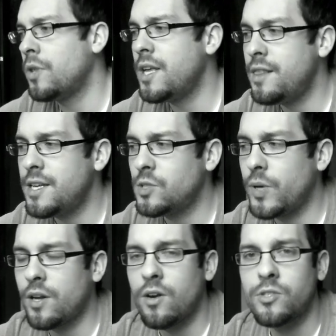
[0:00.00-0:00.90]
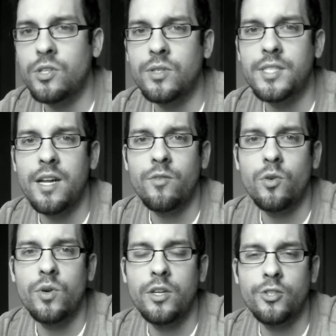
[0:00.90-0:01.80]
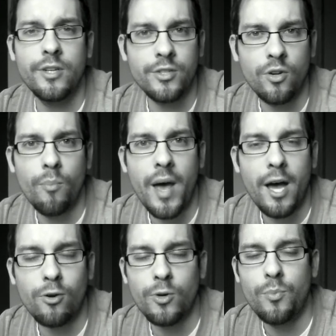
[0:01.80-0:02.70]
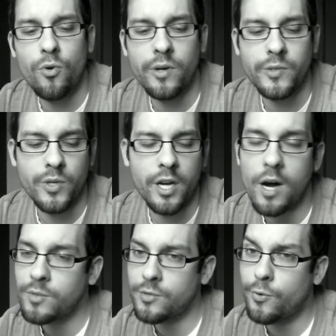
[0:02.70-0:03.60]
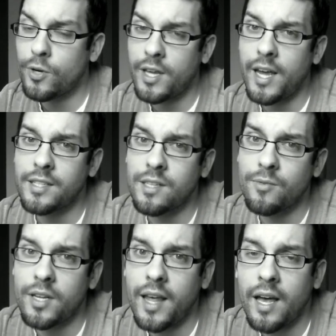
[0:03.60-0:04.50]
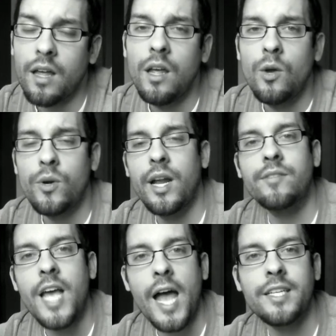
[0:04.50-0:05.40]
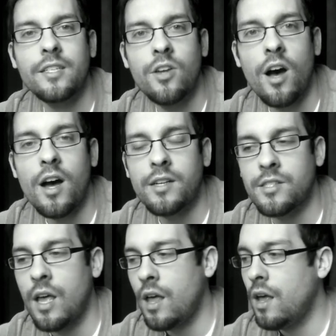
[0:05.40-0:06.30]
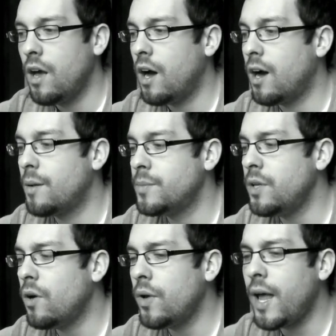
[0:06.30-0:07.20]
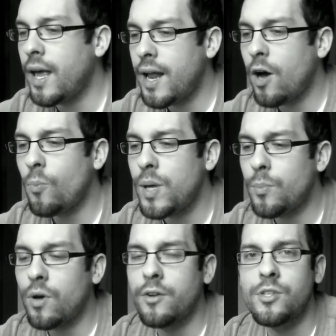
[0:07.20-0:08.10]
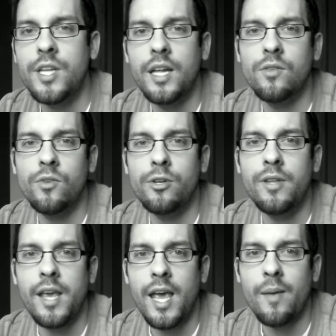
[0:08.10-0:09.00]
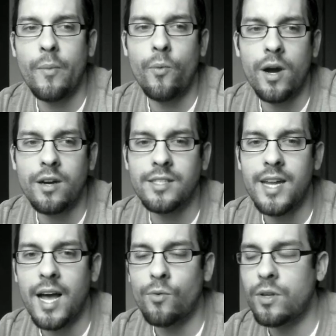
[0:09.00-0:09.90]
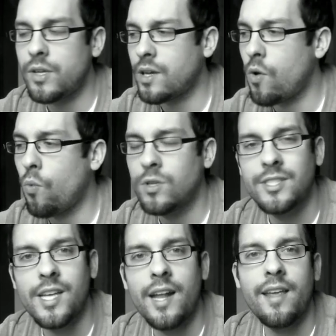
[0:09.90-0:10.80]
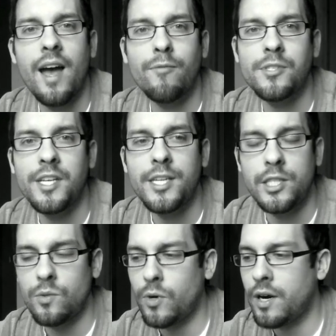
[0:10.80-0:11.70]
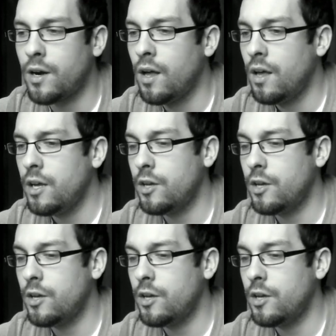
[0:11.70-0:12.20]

within this, we can also, instead of doing traditional battle reports when it comes to 40K and stuff like that, we can have tactic talks, you know, and help people understand and learn the game, where it's not really like a one-sided conversation where,